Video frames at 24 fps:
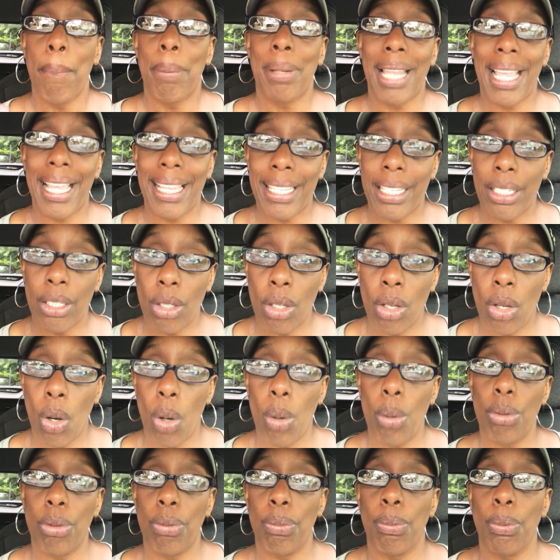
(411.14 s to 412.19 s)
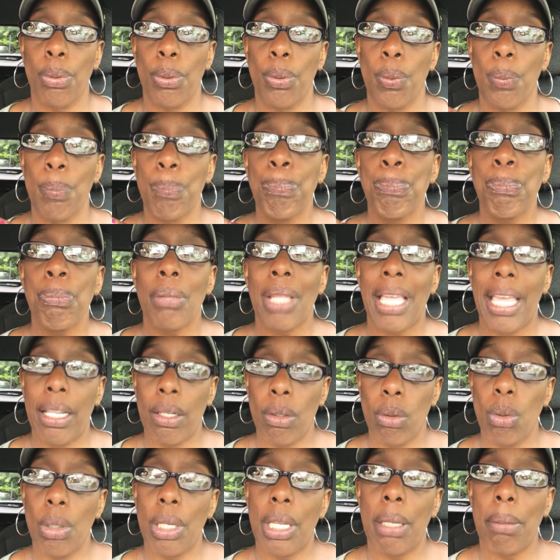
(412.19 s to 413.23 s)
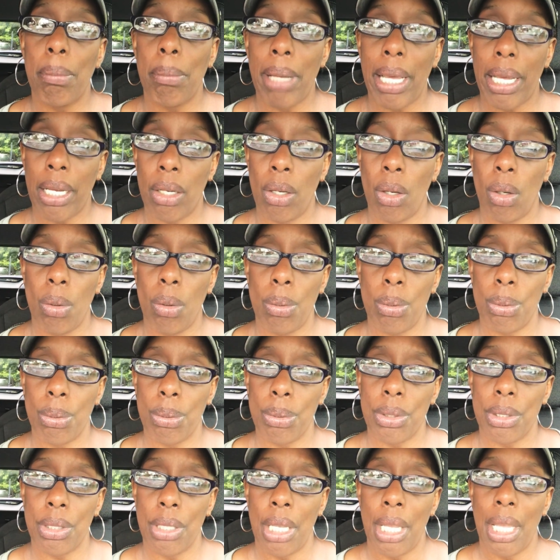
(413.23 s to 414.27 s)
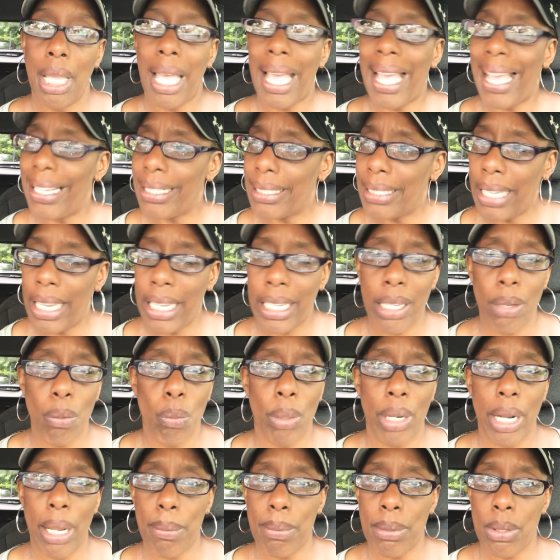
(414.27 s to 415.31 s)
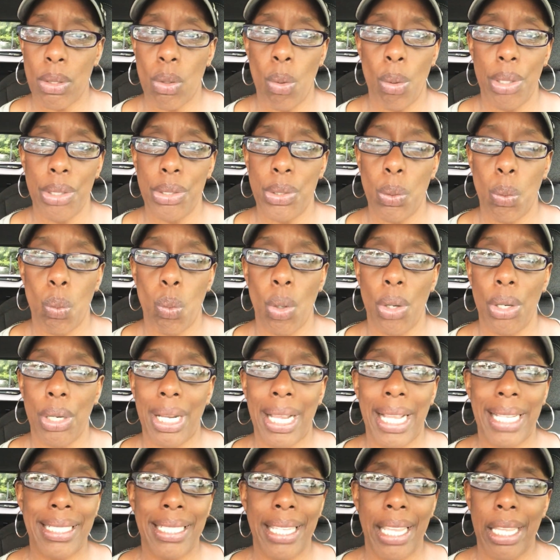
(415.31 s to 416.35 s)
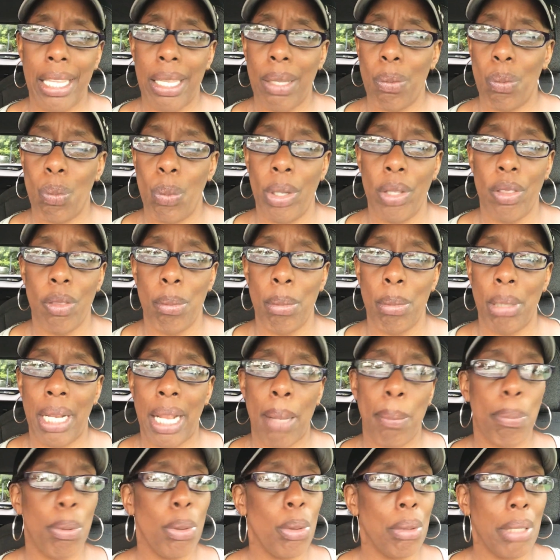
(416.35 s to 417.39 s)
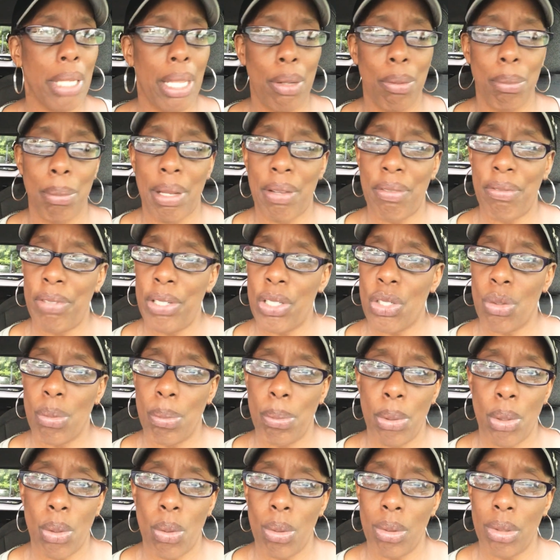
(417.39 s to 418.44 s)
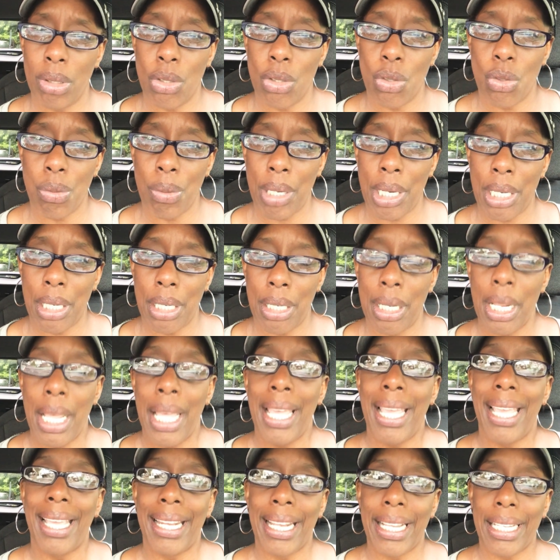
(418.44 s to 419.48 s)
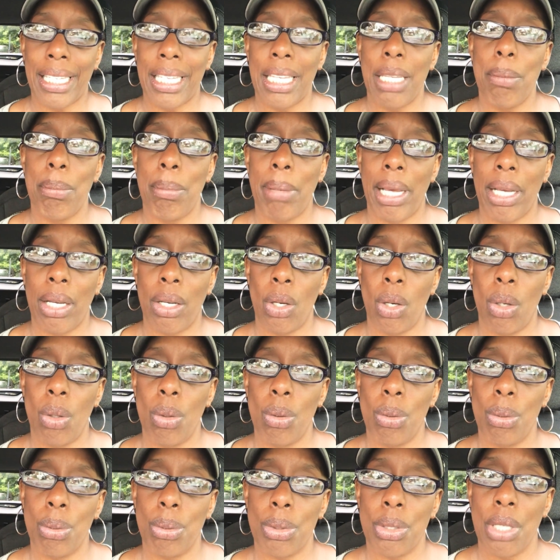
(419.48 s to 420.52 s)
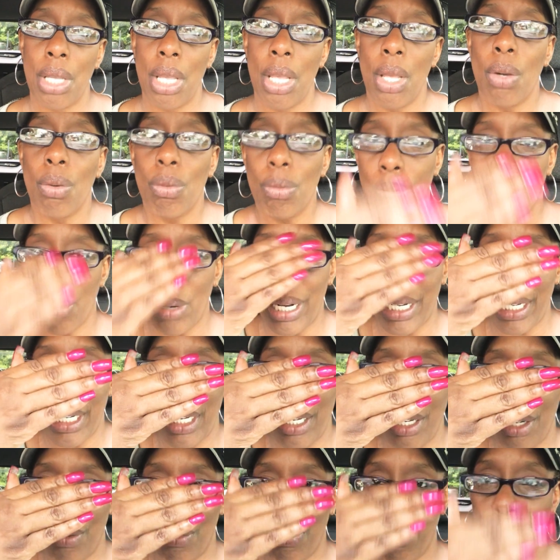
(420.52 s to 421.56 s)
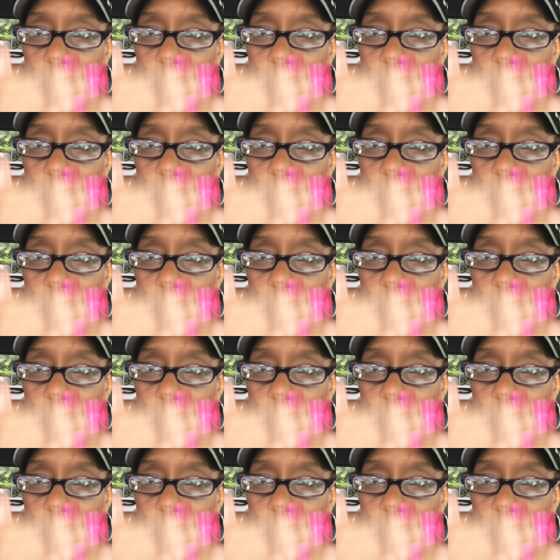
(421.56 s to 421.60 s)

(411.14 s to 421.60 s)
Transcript: But I can go through and look at my goals. I take it when I was going to work. I take it with me, and I pull out my vision book on the train, and I keep my goals right here in